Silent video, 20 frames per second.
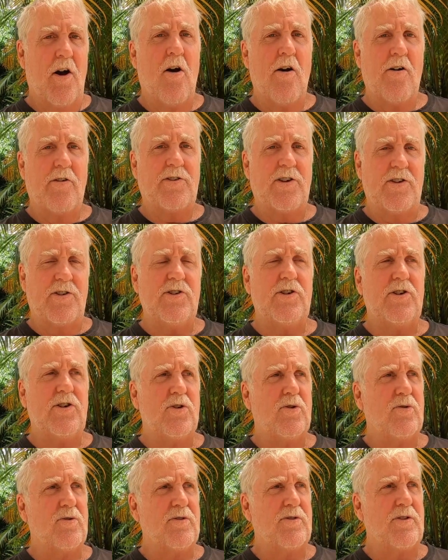hard to
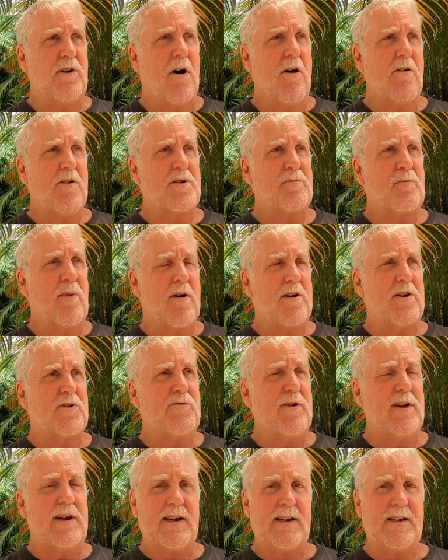do. The hardest part is
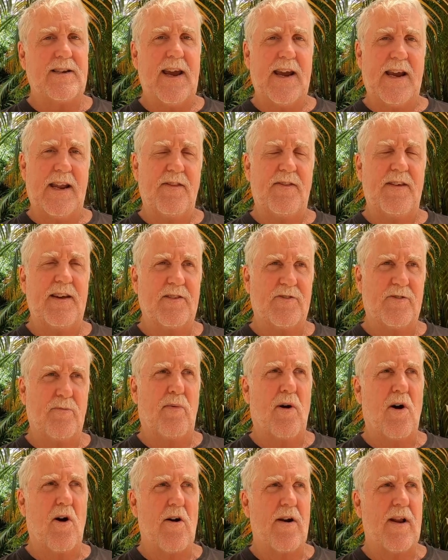really taking things
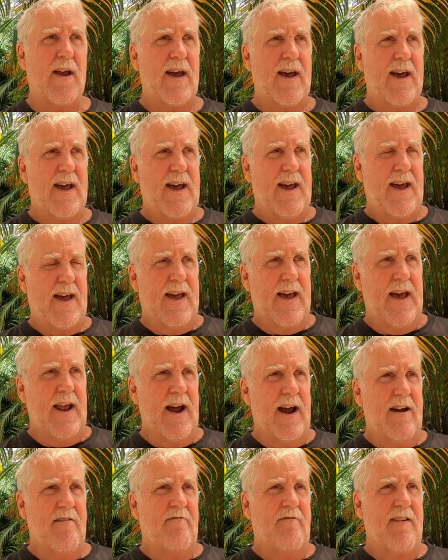apart. And
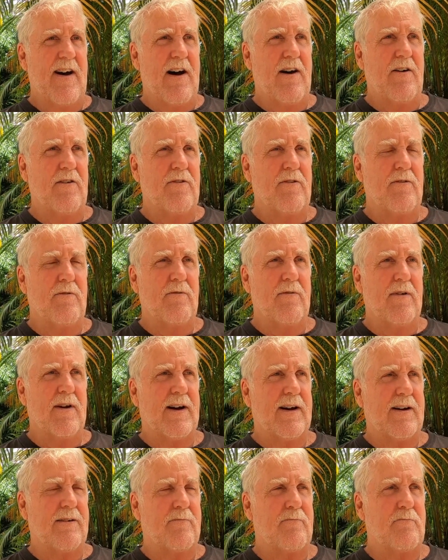I've found
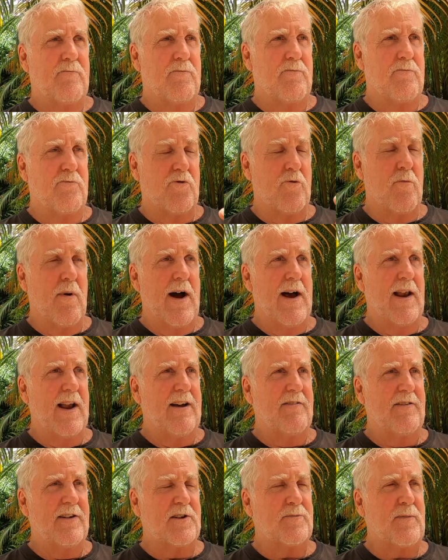through my
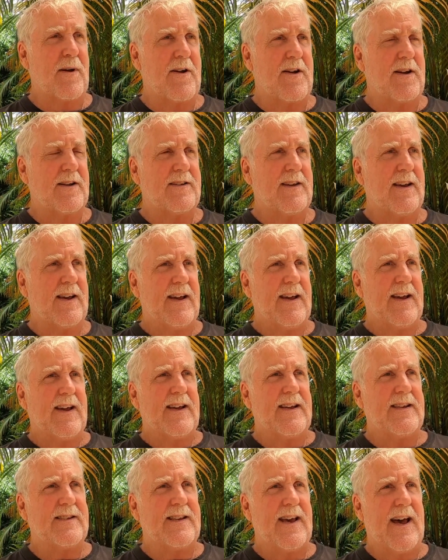life and experience
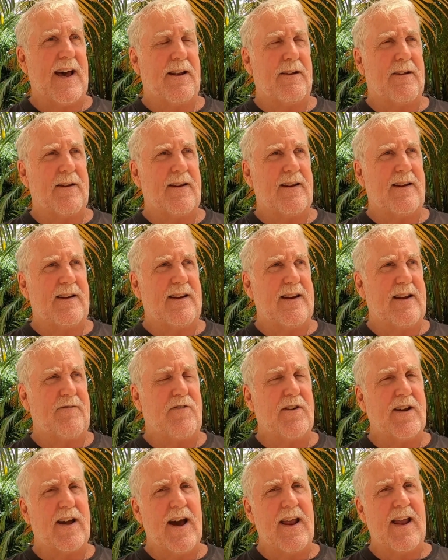is that
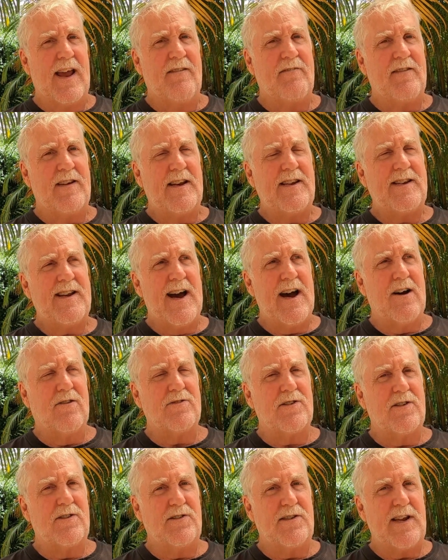if you kind of have any
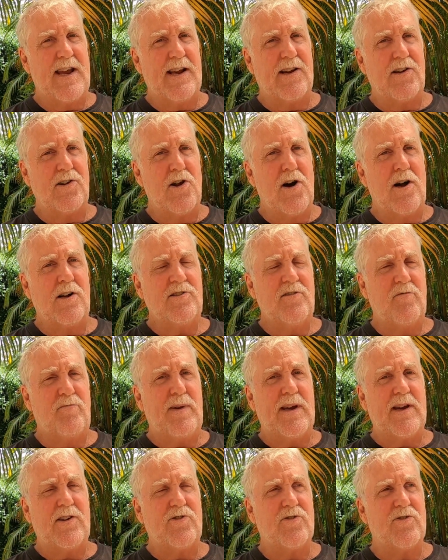doubt, take lots of
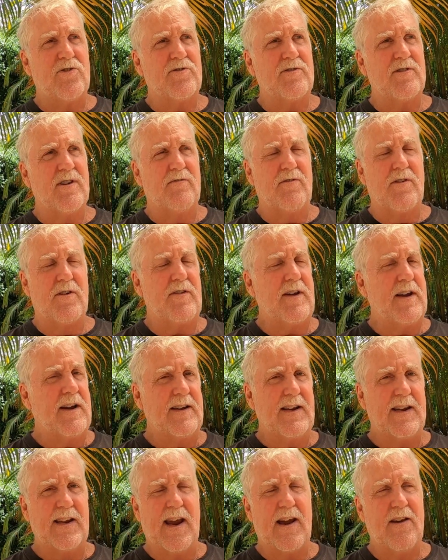pictures of the
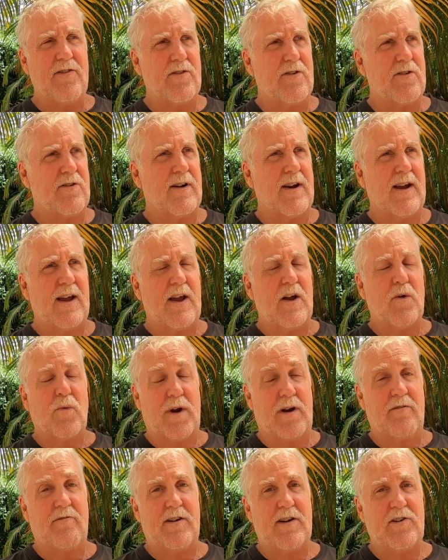thing together,
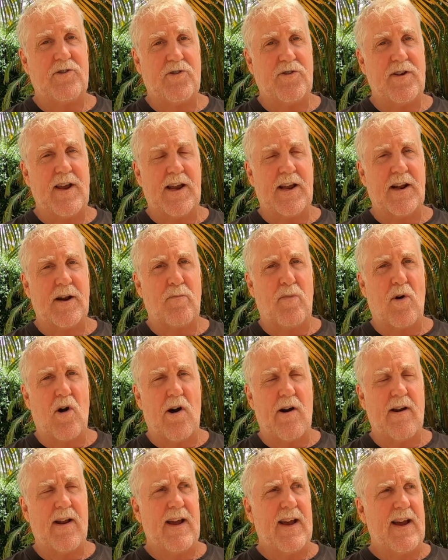whatever it is you're taking
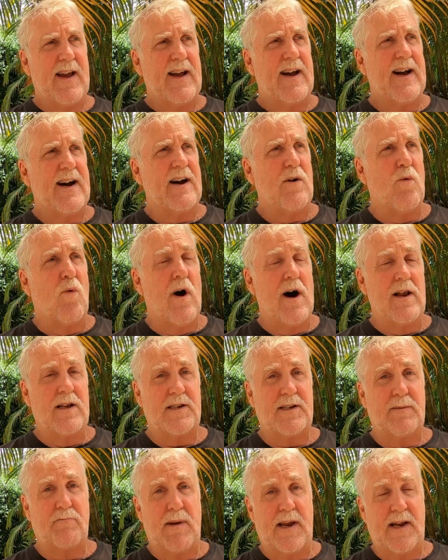apart. While
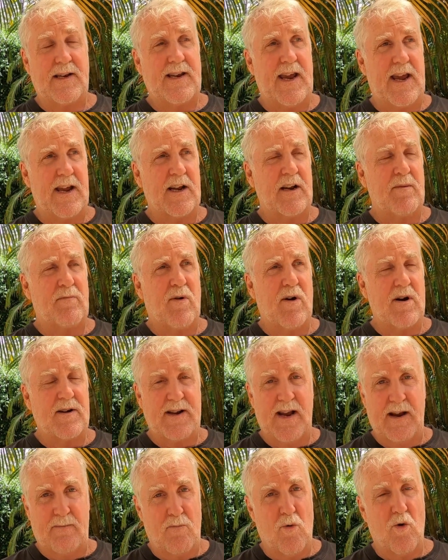it's being taken apart,
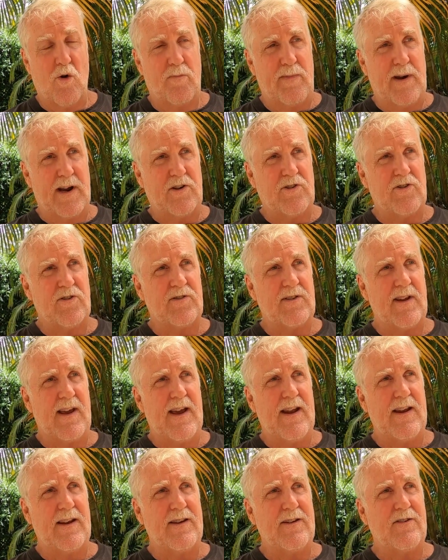take more pictures,
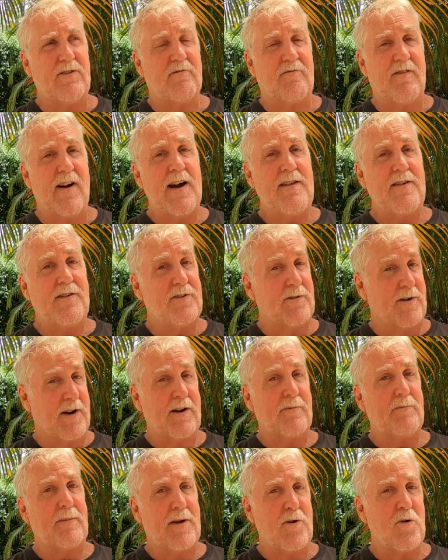and you'll find that you're
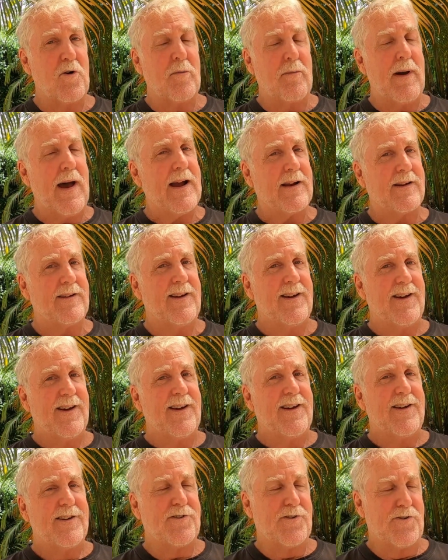going to be going back
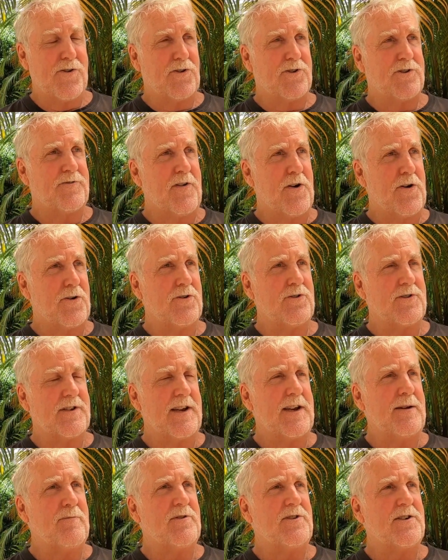to those photos
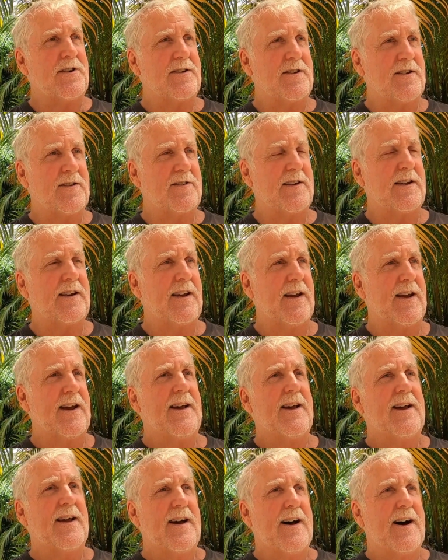and images to see
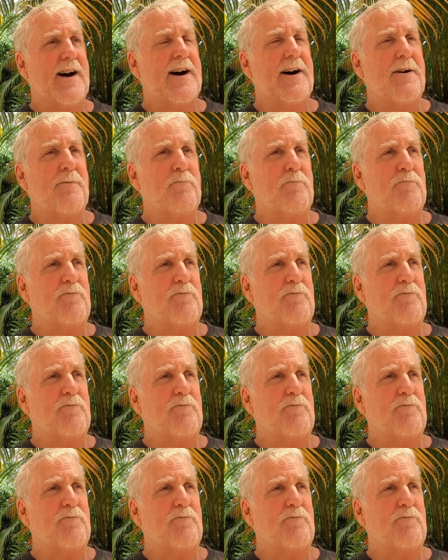how